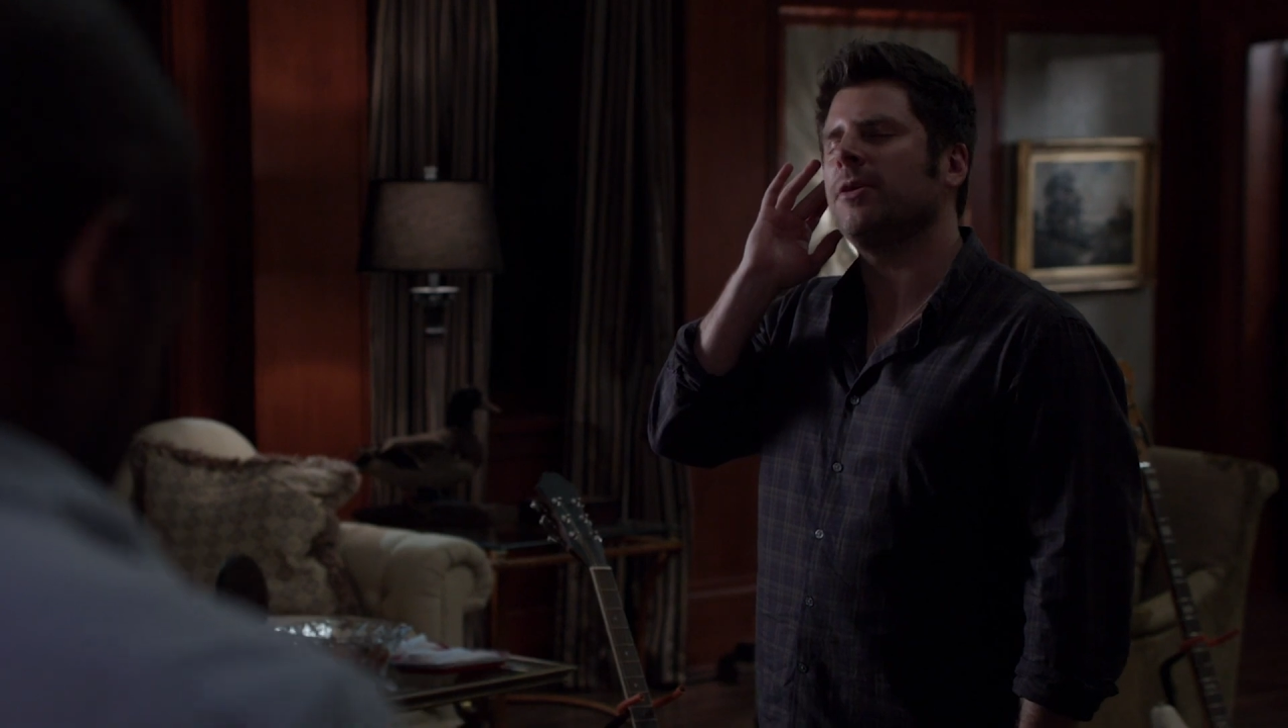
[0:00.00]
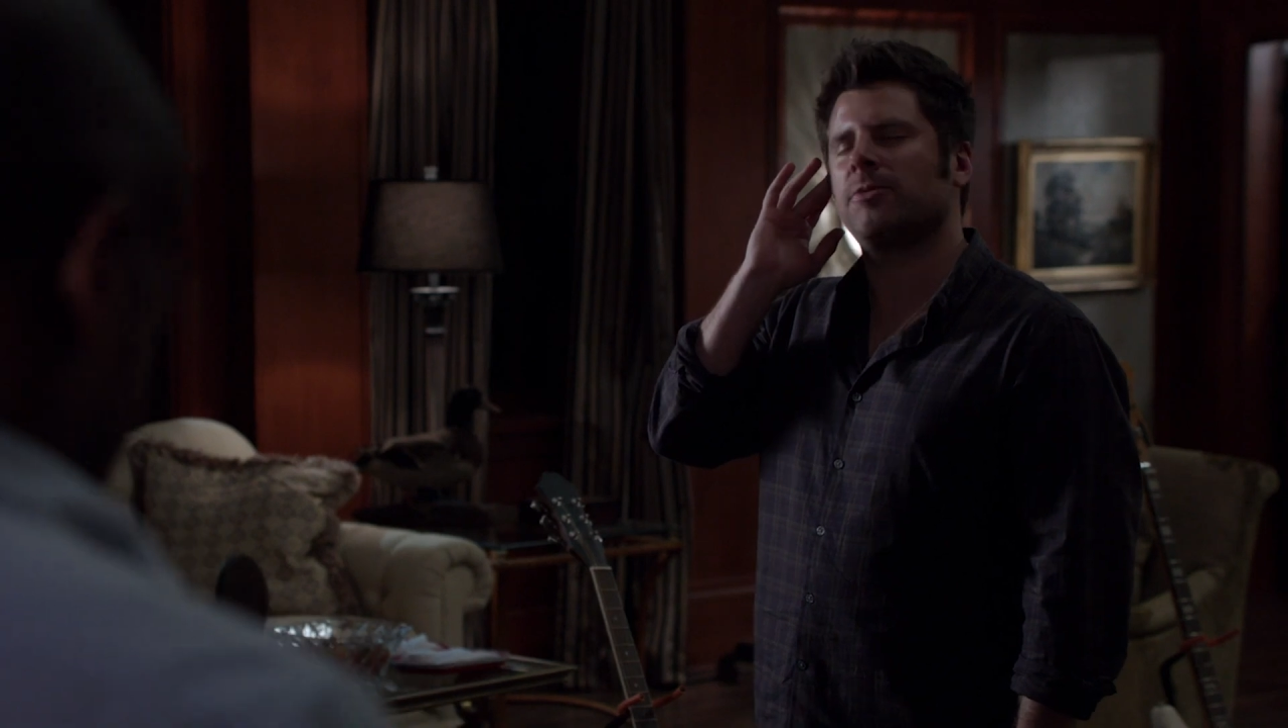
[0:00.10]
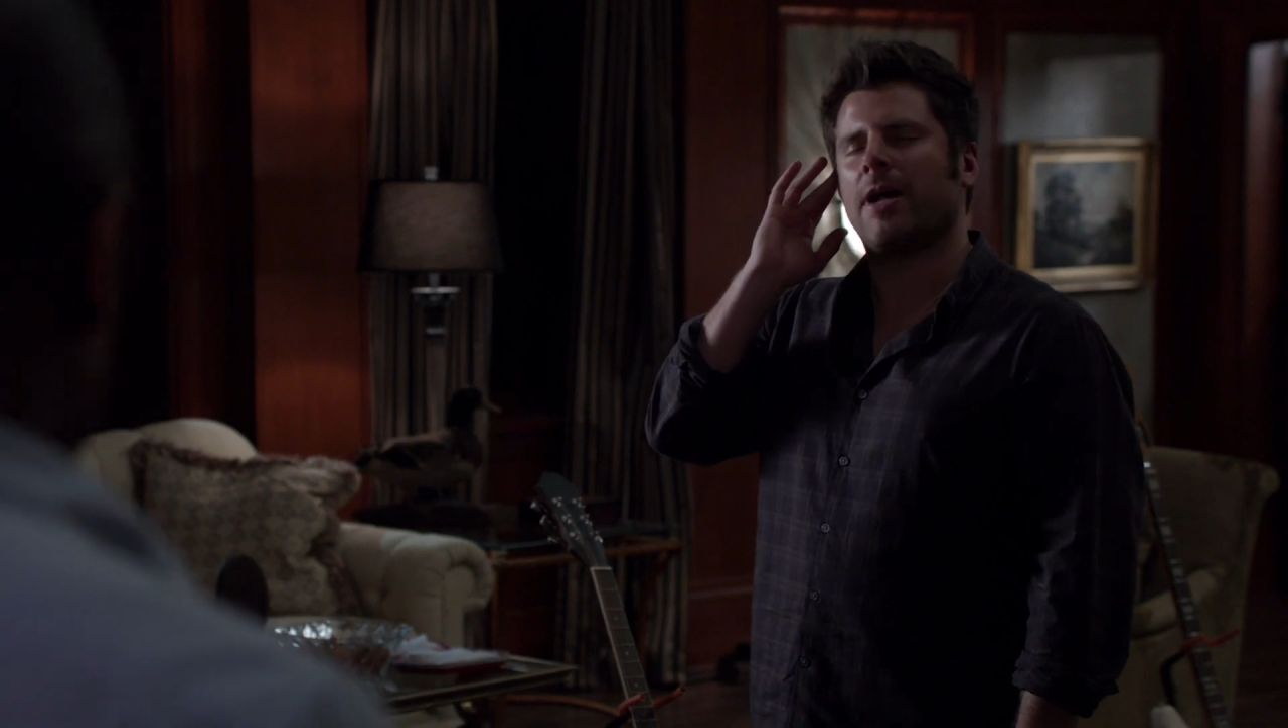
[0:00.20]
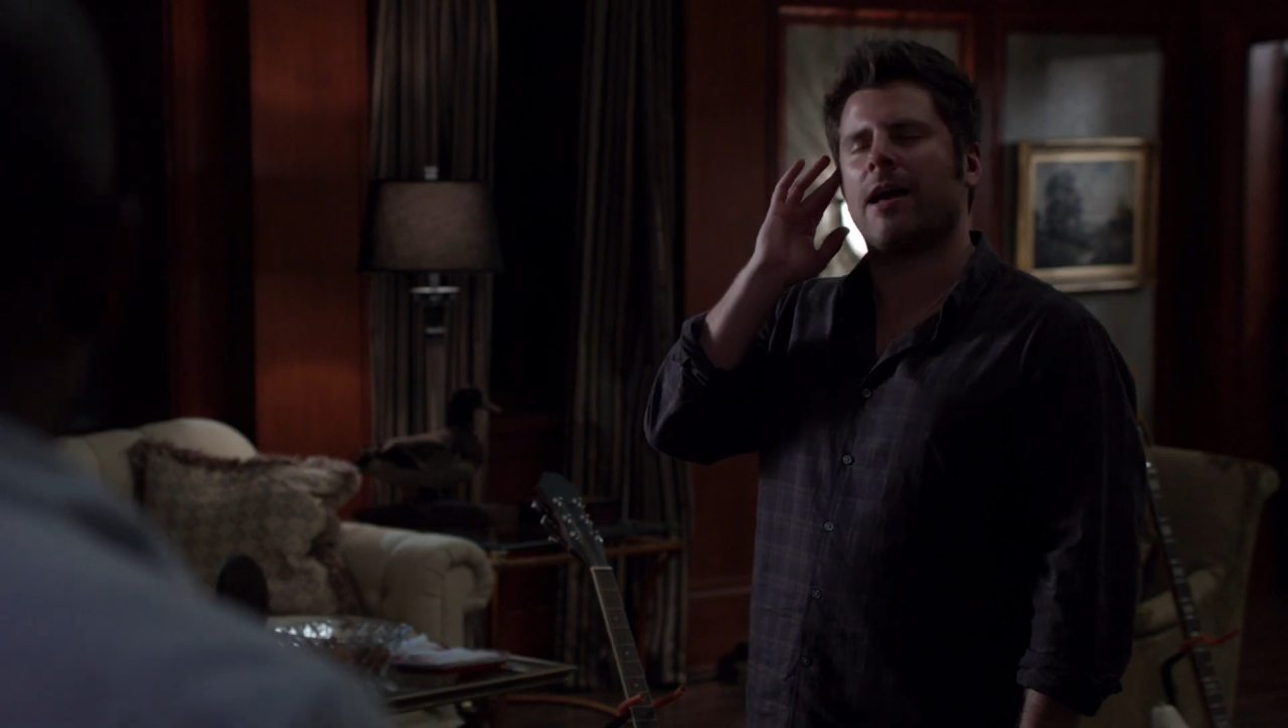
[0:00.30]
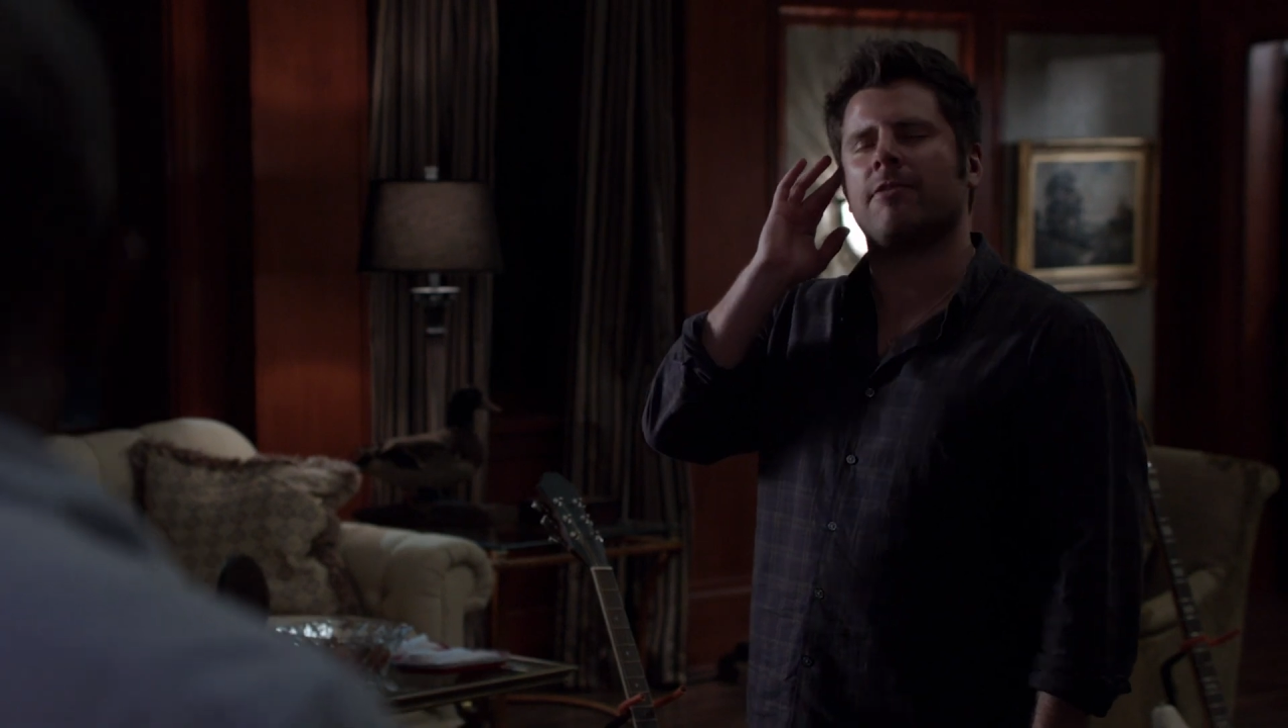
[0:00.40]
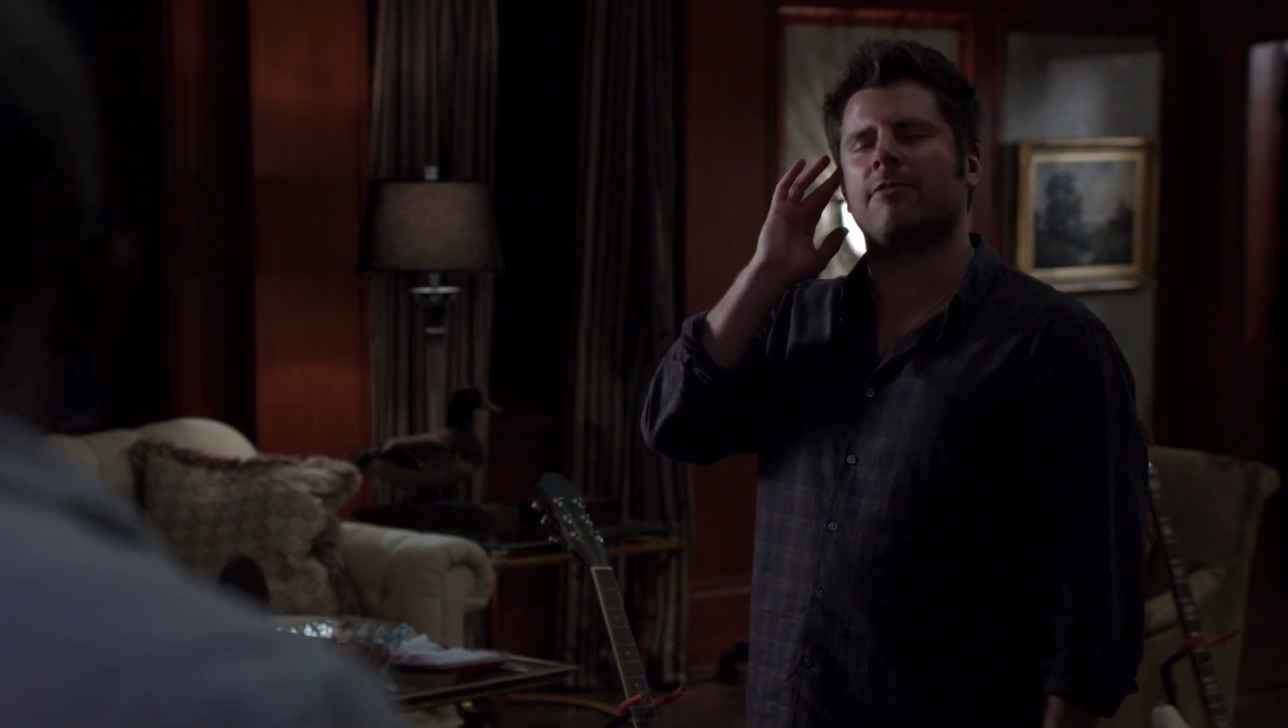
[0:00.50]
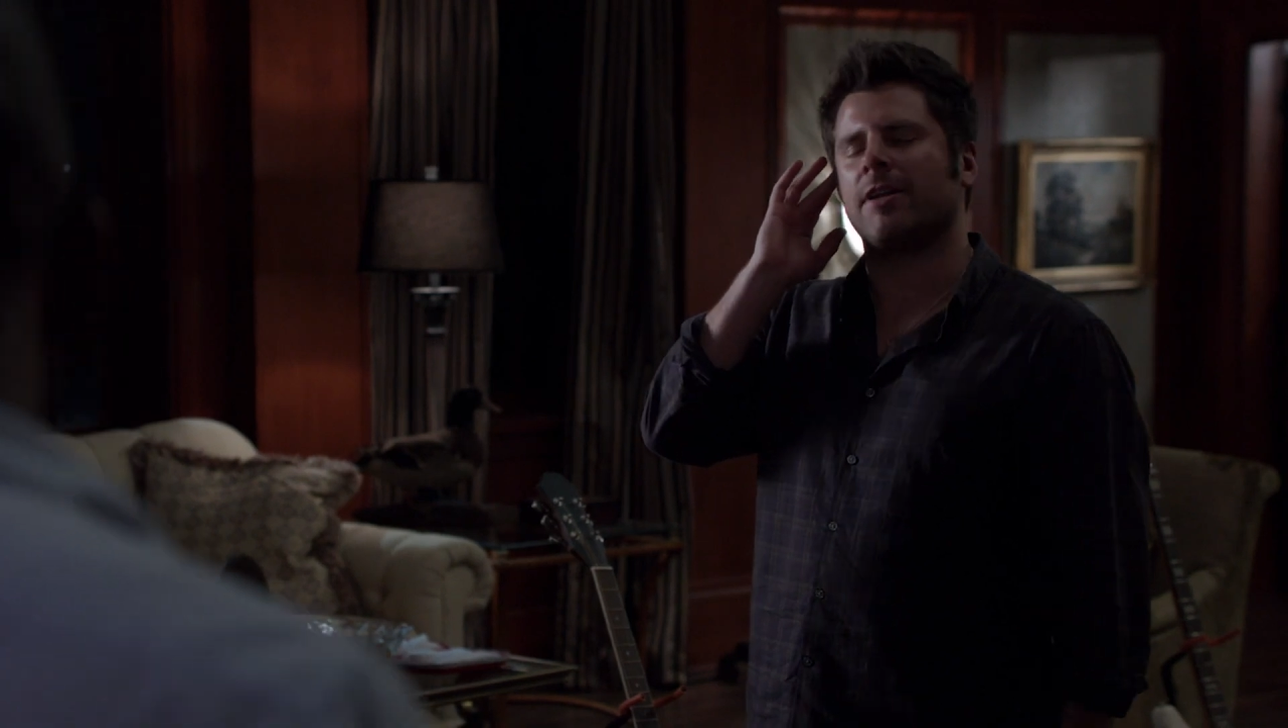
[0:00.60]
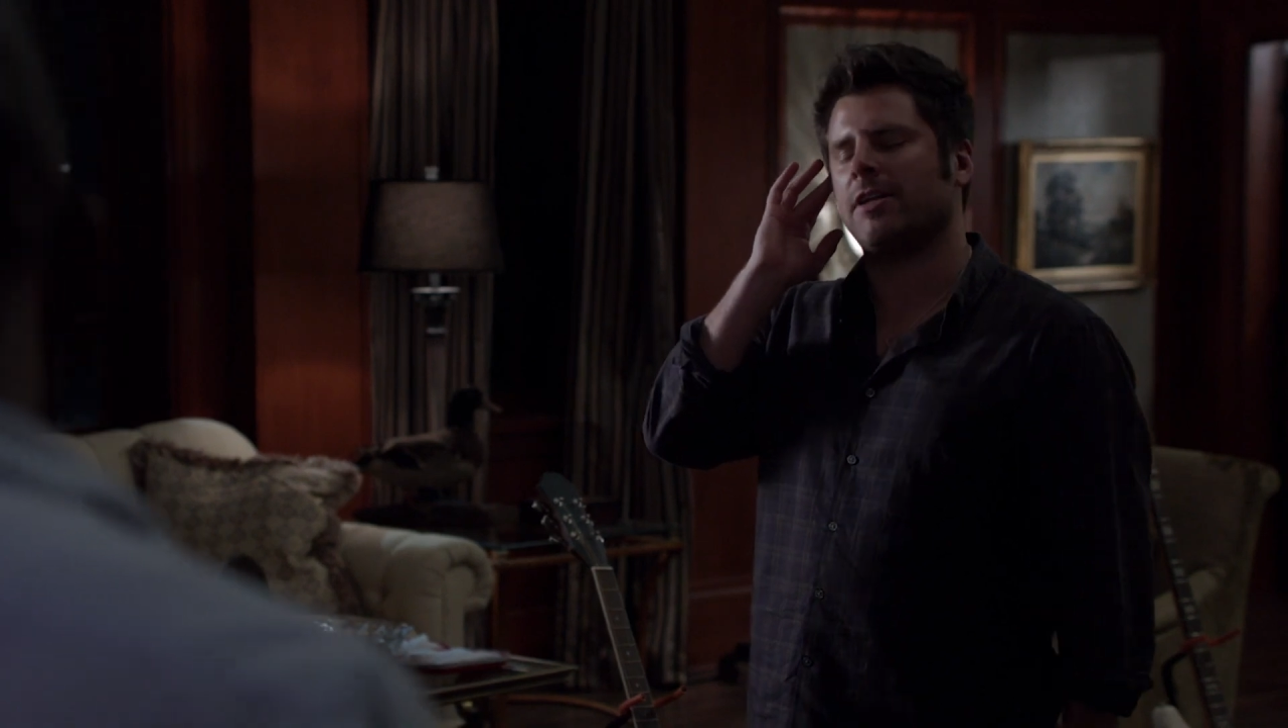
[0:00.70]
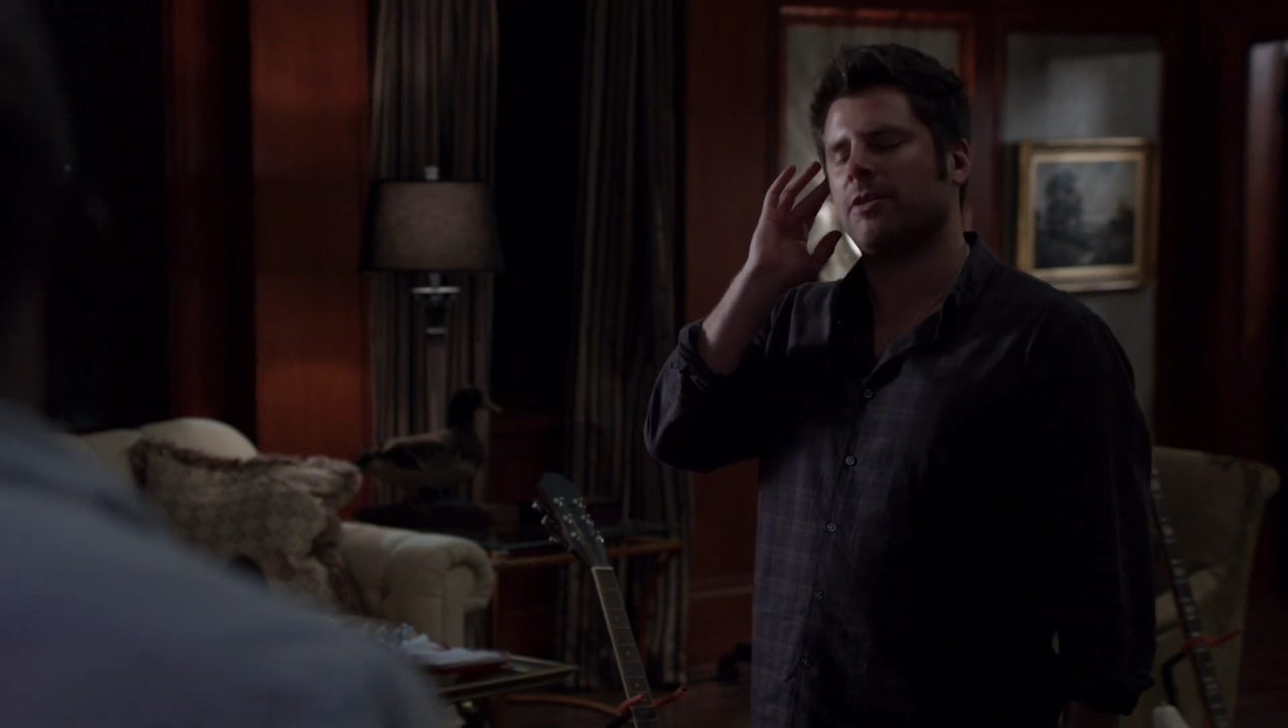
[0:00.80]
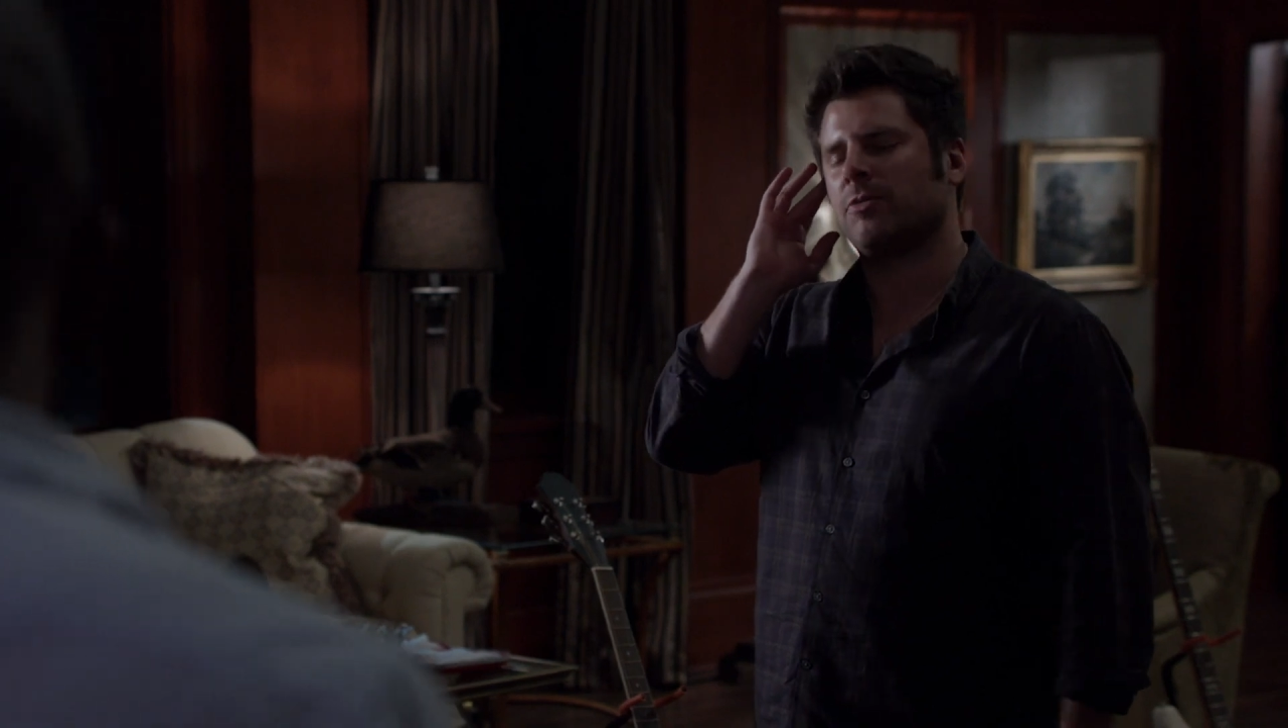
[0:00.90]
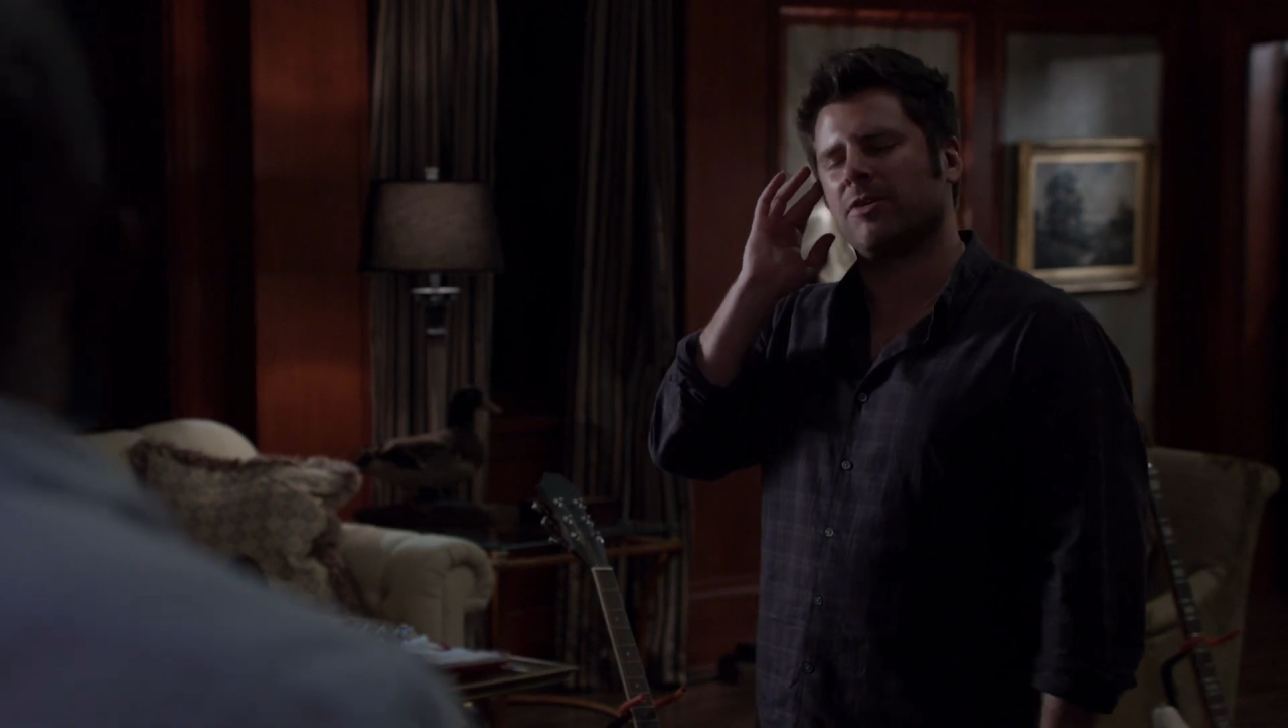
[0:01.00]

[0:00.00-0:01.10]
don't have any